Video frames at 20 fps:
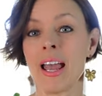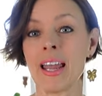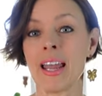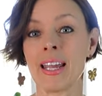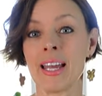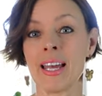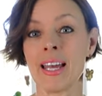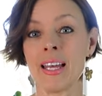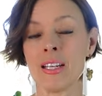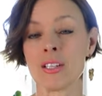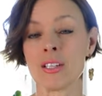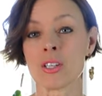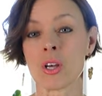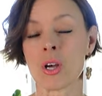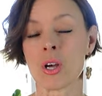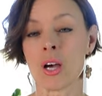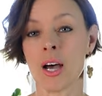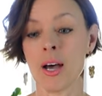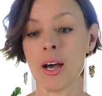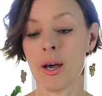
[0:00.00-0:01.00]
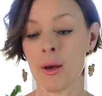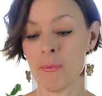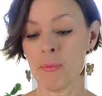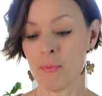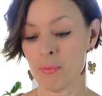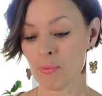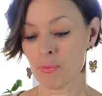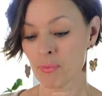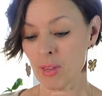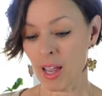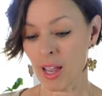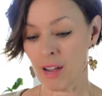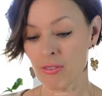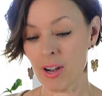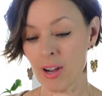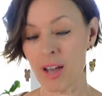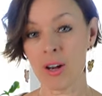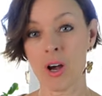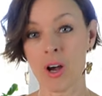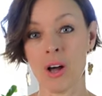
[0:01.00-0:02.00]
And um, I've
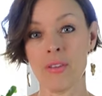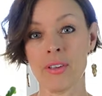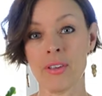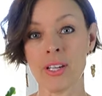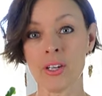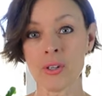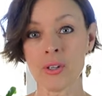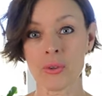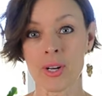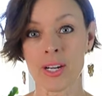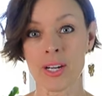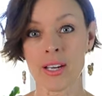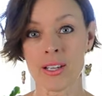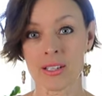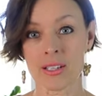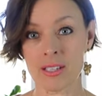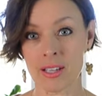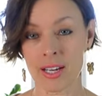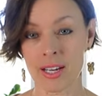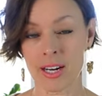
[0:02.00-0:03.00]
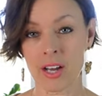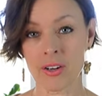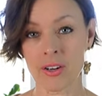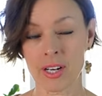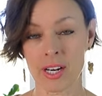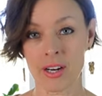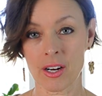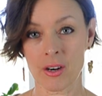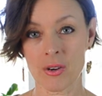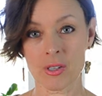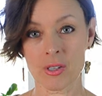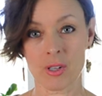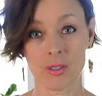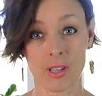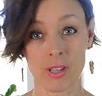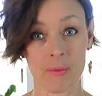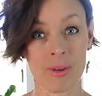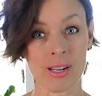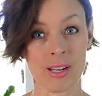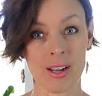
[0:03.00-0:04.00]
got all the ingredients laid out here, so
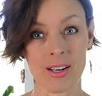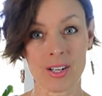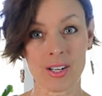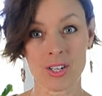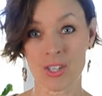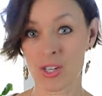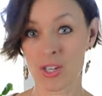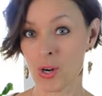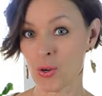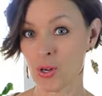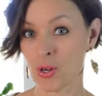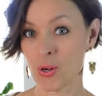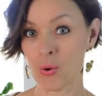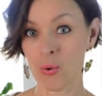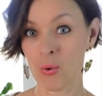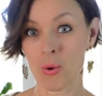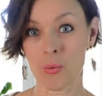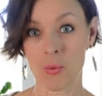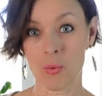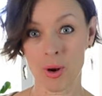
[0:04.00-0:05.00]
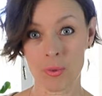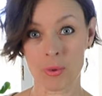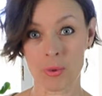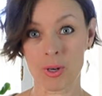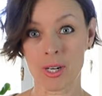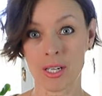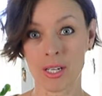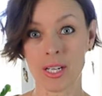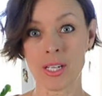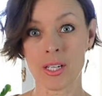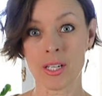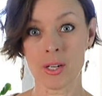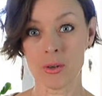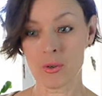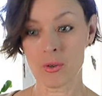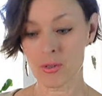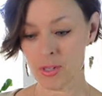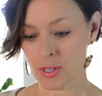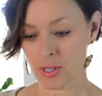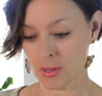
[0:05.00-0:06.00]
let me kind of show you what we're gonna
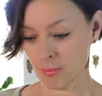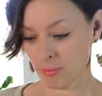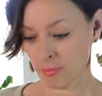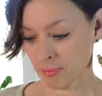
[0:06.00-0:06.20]
use.